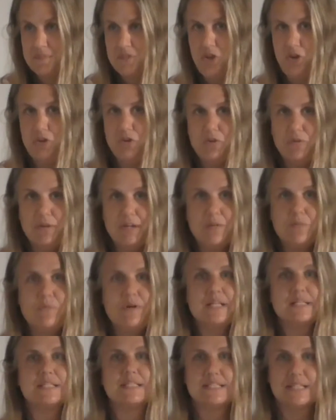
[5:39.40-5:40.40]
Not only
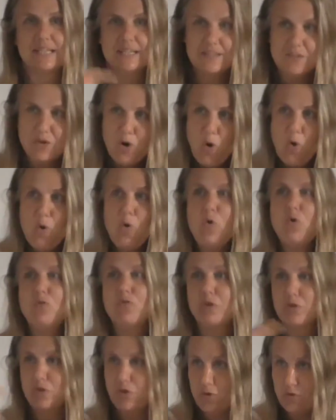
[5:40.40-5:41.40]
once, like
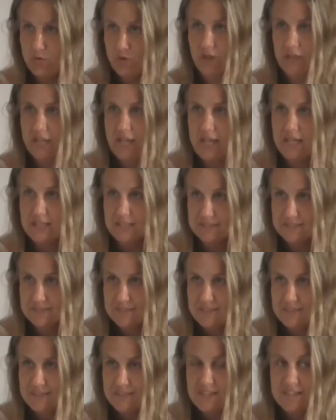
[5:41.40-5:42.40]
over and over again.
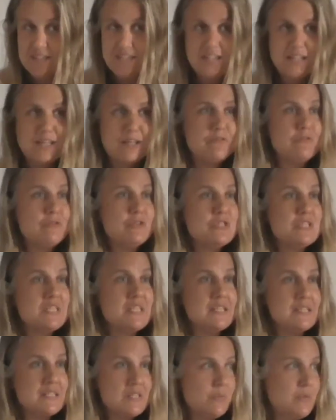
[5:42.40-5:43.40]
If you
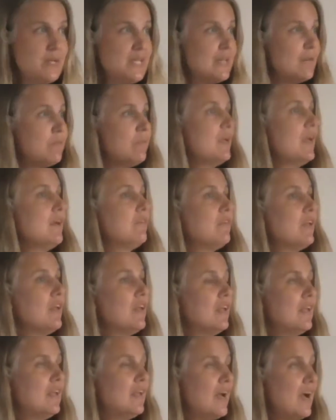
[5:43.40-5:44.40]
see in Sweden, we have,
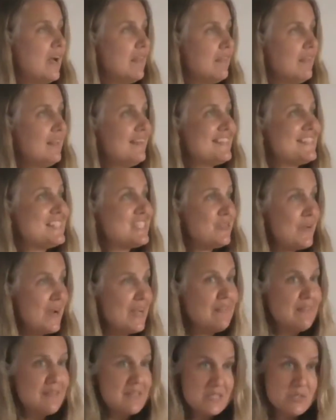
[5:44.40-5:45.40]
I think the
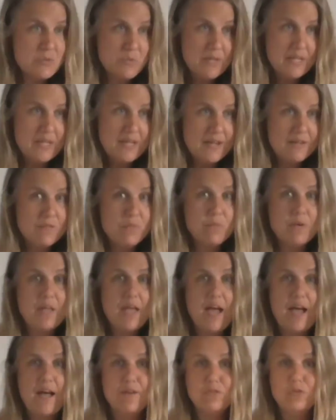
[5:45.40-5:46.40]
strength in Sweden, we
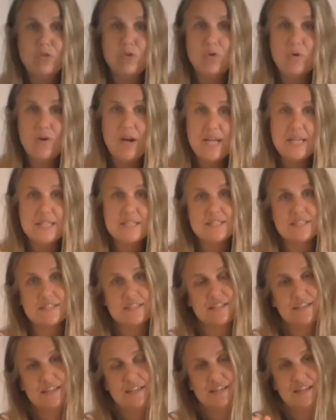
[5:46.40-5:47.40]
have
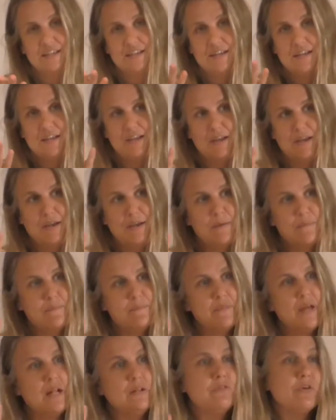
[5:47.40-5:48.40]
great
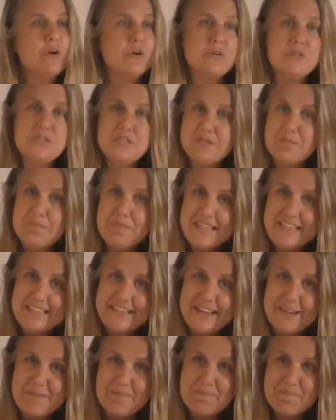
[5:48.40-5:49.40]
alternative
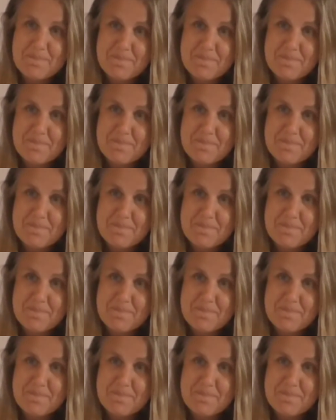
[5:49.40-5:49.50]
media.